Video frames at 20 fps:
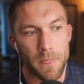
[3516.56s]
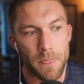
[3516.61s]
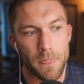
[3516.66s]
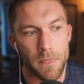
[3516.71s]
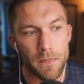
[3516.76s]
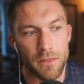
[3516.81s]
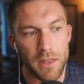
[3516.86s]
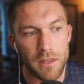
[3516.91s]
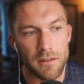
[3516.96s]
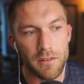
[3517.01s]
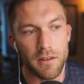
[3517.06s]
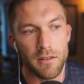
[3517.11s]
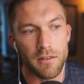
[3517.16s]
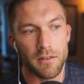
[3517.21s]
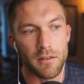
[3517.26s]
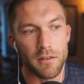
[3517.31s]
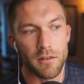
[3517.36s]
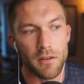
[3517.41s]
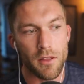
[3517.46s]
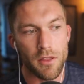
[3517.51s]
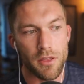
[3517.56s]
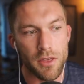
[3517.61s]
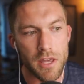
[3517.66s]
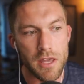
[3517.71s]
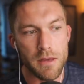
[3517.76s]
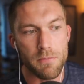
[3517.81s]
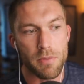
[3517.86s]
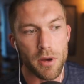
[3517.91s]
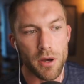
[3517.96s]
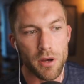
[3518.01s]
this is
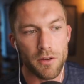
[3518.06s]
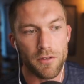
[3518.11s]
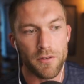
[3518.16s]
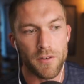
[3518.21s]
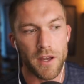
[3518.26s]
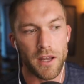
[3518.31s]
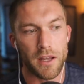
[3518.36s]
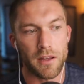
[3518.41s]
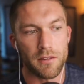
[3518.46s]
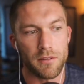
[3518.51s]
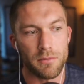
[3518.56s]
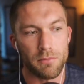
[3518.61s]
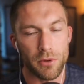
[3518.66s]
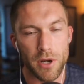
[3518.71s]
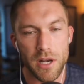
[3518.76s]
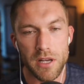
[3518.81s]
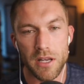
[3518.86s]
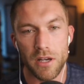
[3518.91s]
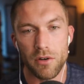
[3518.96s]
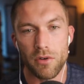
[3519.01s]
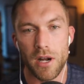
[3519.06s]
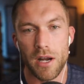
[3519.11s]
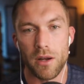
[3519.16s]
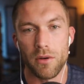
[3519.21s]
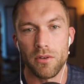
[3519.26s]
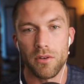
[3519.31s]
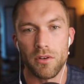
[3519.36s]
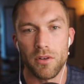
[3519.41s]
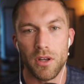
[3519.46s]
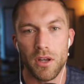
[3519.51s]
the perfect breeding
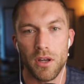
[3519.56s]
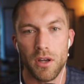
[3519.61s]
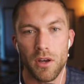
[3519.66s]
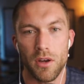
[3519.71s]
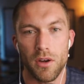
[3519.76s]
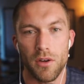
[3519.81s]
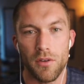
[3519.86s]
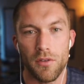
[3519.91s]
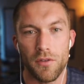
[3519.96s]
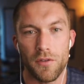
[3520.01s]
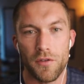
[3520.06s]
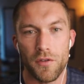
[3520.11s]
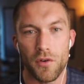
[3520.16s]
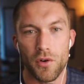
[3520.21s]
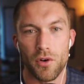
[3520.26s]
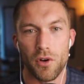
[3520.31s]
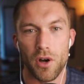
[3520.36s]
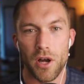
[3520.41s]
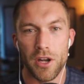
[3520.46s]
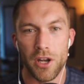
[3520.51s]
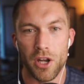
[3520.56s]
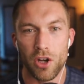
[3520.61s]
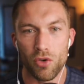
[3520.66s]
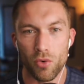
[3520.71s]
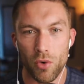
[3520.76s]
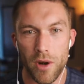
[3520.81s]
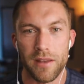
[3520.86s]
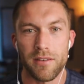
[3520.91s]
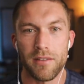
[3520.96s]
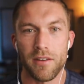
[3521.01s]
ground for yeah. an
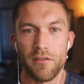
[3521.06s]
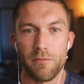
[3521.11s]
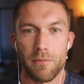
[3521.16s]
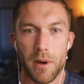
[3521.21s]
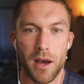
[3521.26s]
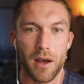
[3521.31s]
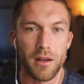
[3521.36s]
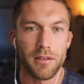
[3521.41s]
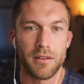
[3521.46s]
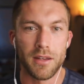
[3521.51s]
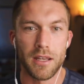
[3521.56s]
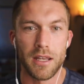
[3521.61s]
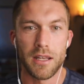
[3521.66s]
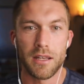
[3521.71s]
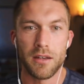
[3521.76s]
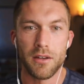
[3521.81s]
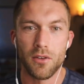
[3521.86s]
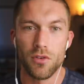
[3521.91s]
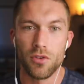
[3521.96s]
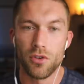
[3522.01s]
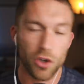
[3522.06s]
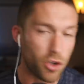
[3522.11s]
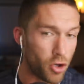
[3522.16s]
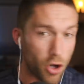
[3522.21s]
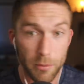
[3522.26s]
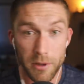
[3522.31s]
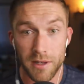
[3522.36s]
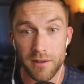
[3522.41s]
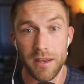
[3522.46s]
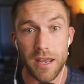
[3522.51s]
aggressive party to
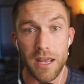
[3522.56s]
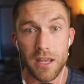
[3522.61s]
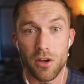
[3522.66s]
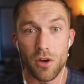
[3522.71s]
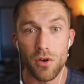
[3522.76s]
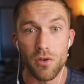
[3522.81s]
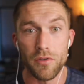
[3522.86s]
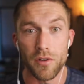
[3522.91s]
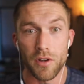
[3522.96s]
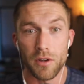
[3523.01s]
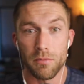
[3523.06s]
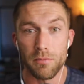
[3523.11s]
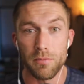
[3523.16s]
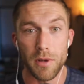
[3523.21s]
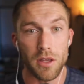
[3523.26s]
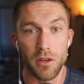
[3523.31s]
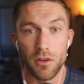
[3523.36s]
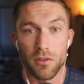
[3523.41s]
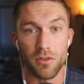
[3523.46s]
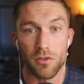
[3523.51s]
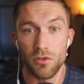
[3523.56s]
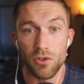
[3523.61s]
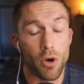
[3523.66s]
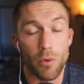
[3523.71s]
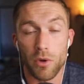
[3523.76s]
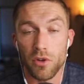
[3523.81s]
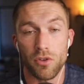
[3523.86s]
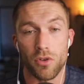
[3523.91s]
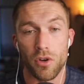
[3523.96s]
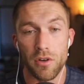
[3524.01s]
come and take over because no
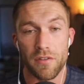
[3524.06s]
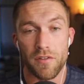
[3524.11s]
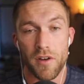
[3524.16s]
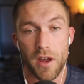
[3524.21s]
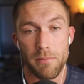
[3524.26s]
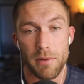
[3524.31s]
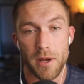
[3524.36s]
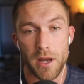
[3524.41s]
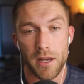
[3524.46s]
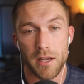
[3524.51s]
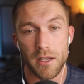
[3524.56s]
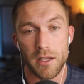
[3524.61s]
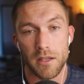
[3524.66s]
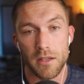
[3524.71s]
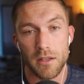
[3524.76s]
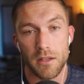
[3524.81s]
one's going to fight back.